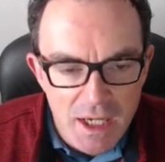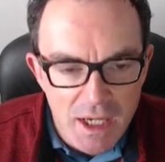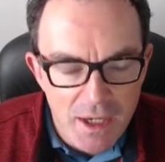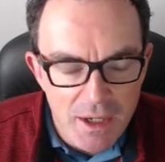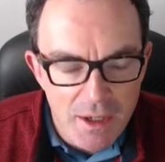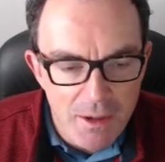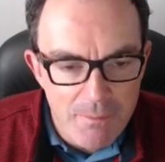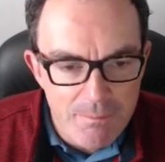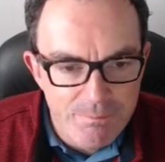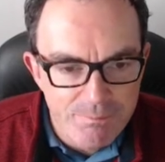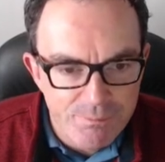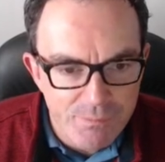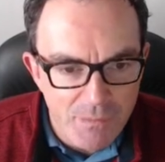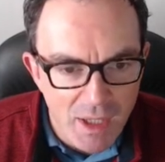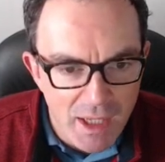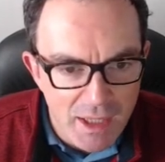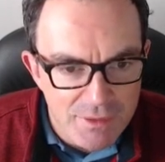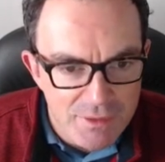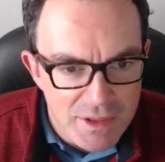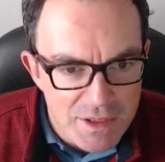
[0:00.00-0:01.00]
Um,
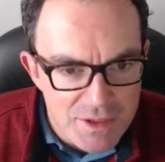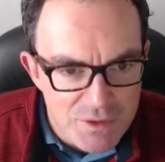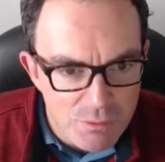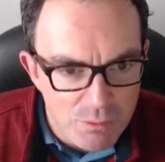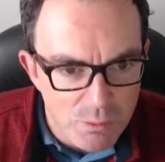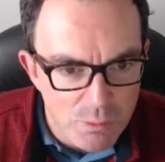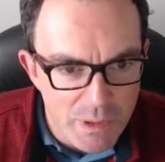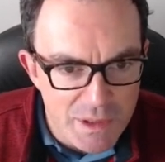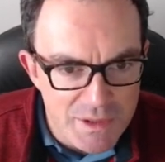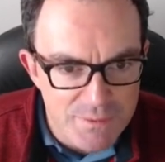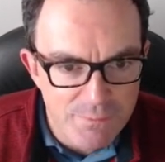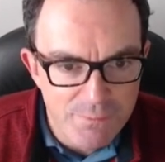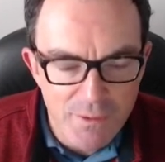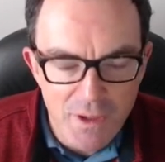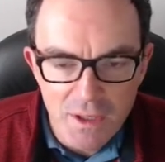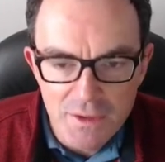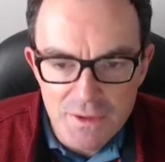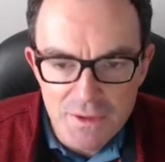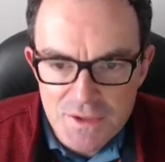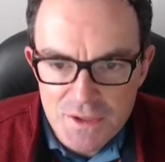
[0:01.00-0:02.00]
and these are always
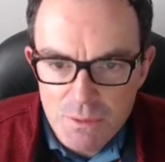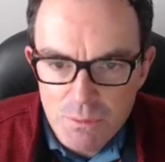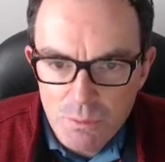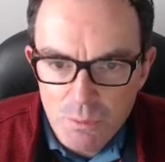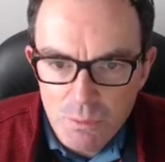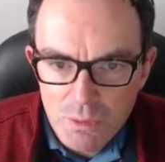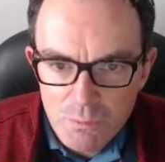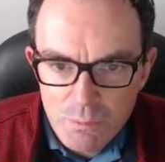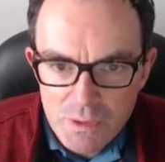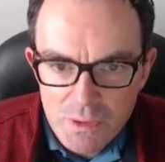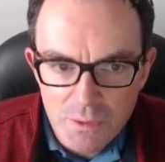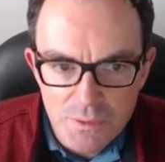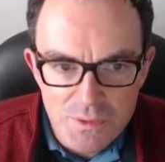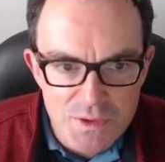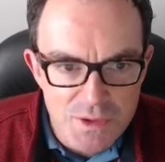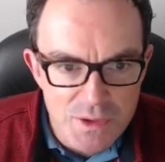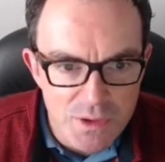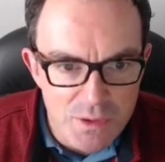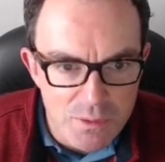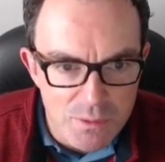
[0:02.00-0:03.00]
fun. So what have we got
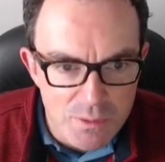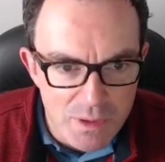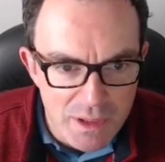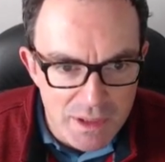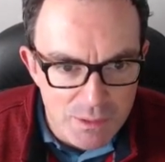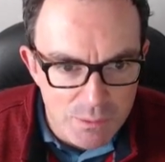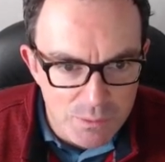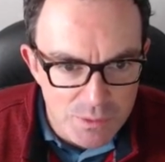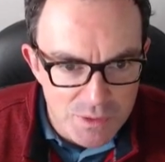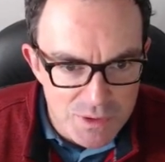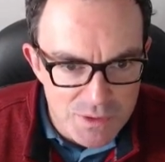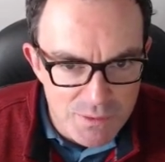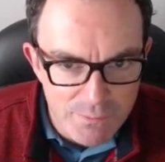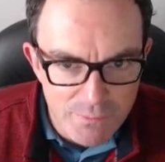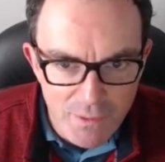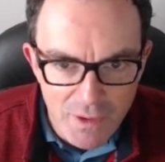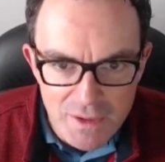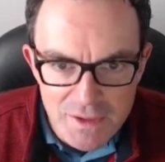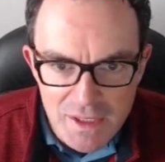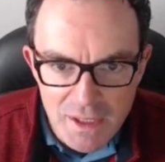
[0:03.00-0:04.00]
to do in order to
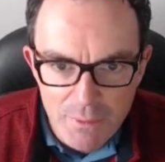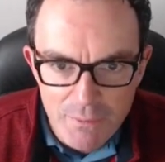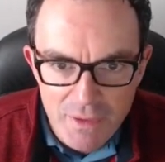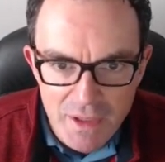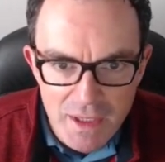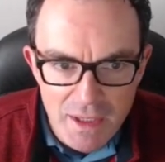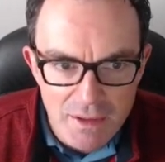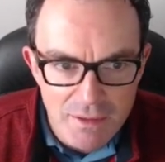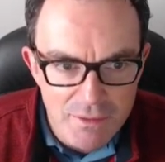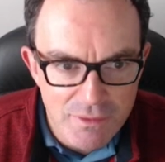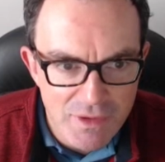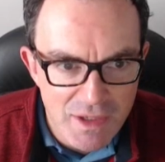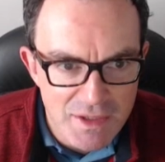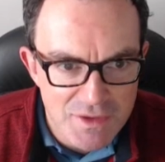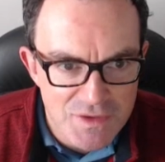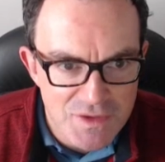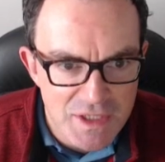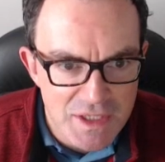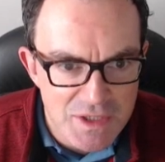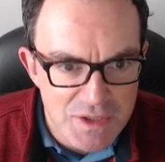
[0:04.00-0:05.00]
find out their, their
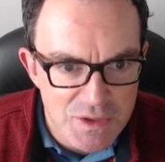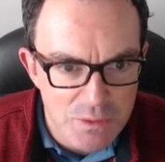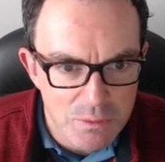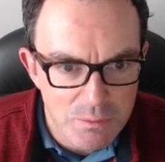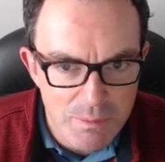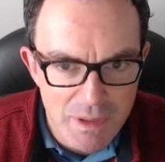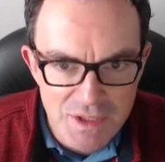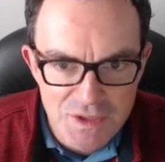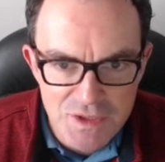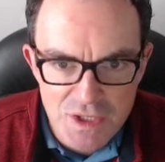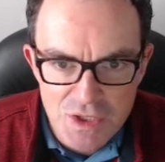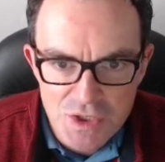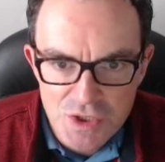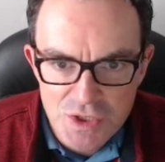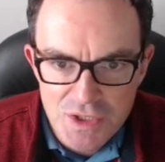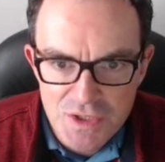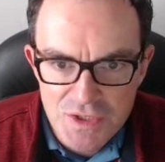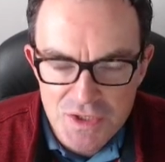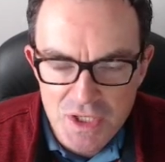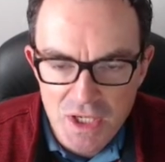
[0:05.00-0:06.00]
seasonal message
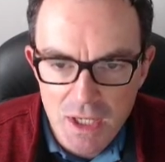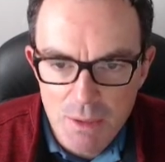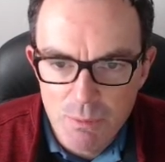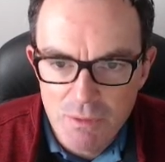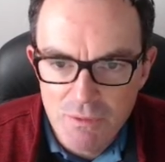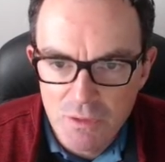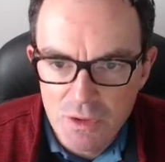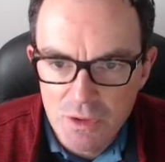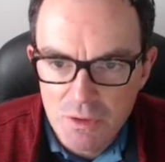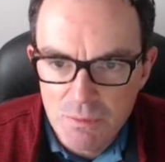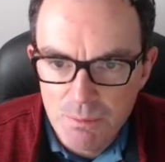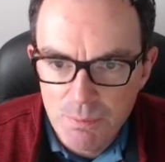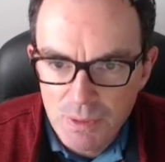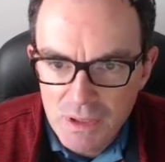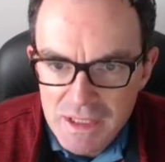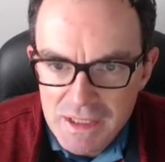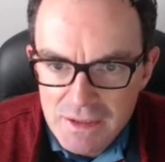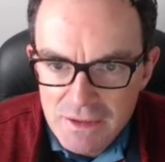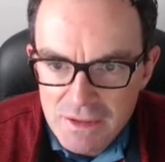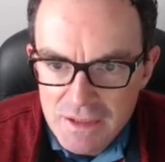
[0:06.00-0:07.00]
this time? We've got to
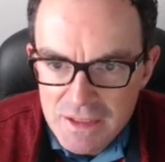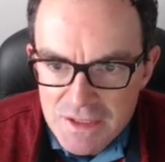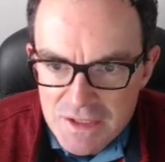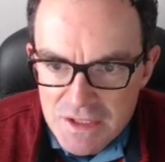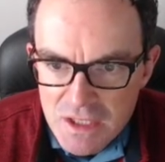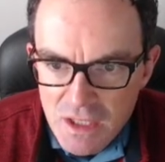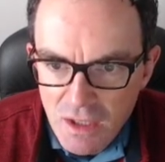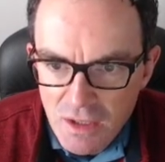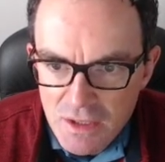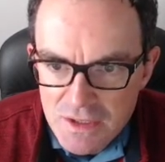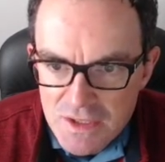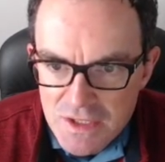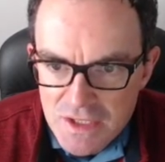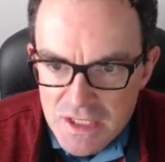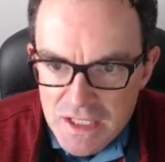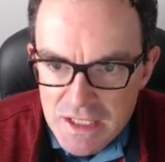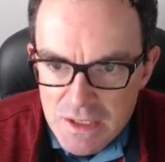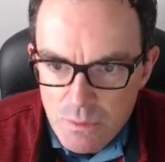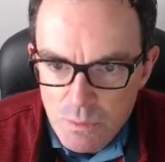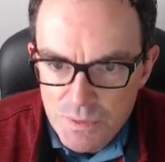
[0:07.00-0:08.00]
complete these nine
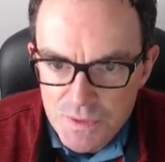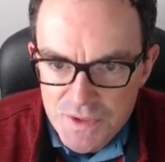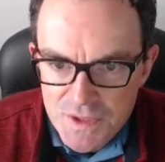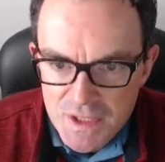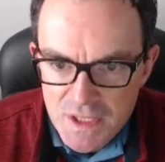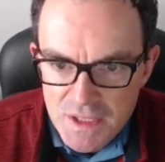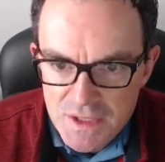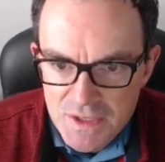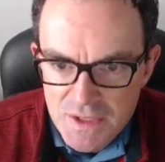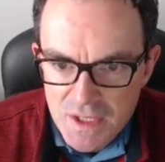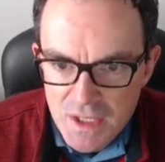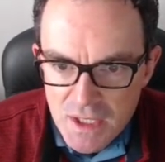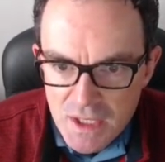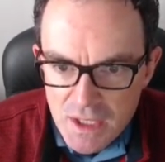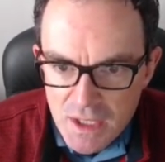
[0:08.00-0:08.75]
sequences,